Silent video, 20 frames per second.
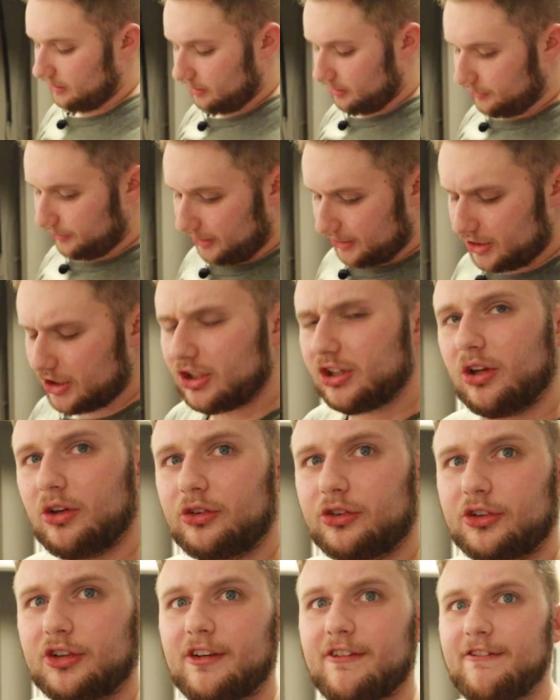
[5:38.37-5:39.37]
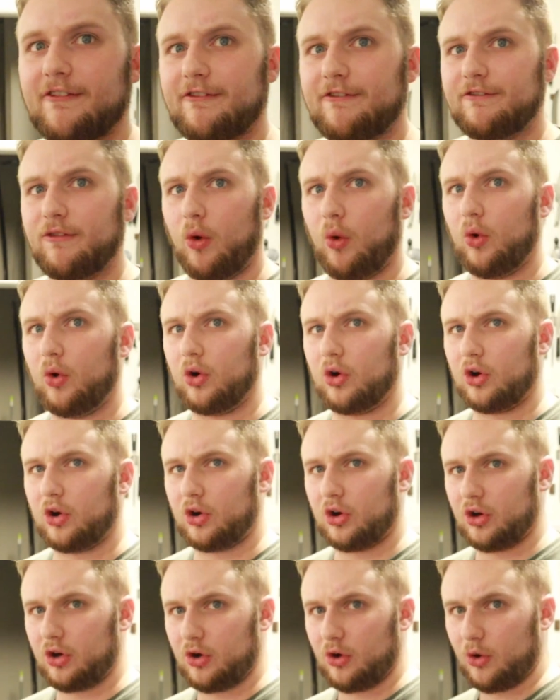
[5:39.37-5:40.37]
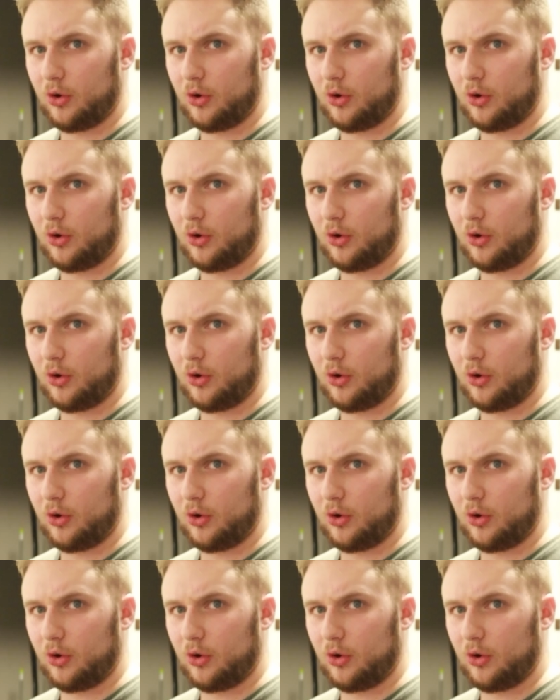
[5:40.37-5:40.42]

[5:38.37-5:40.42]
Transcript: is actually closer to 4